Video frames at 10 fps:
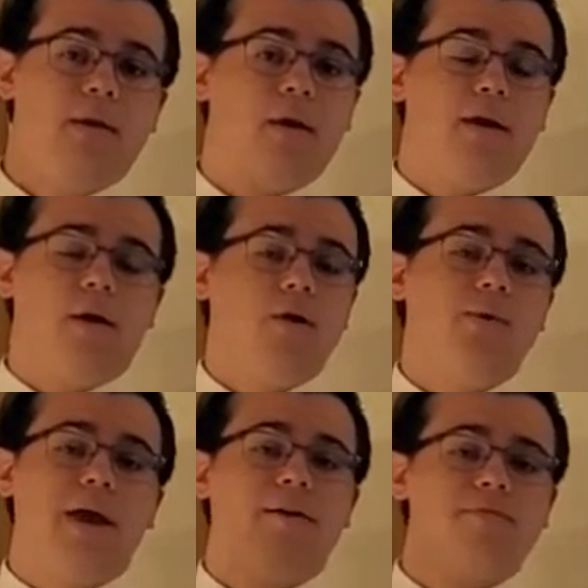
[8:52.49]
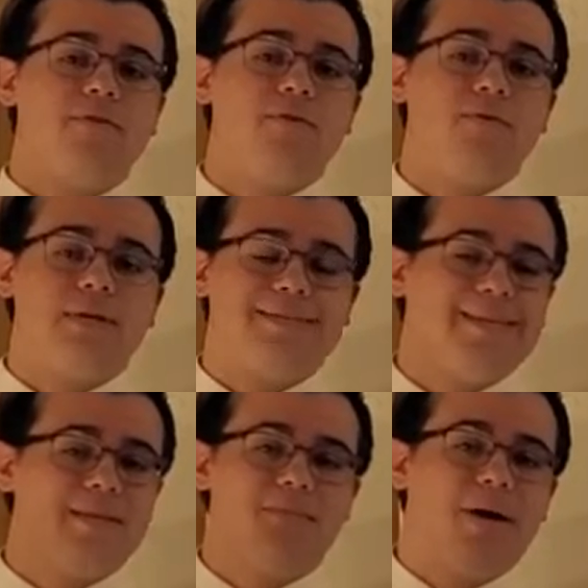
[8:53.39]
And all you have to do is hit
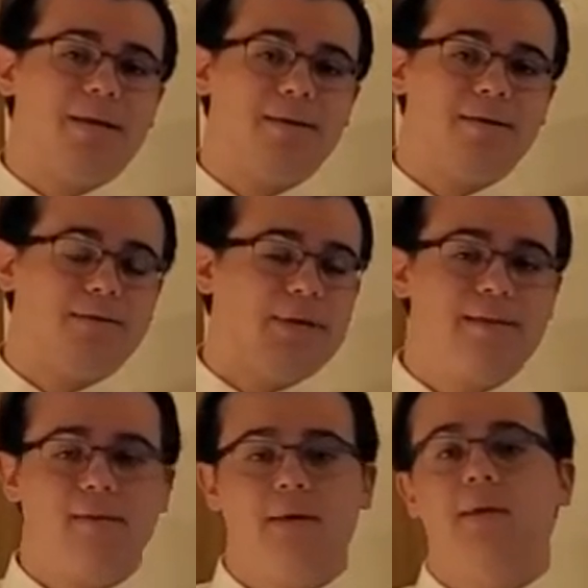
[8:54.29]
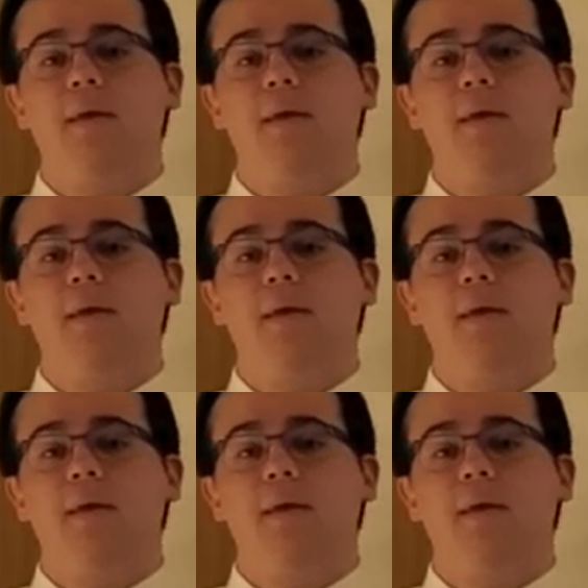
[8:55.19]
the button to make the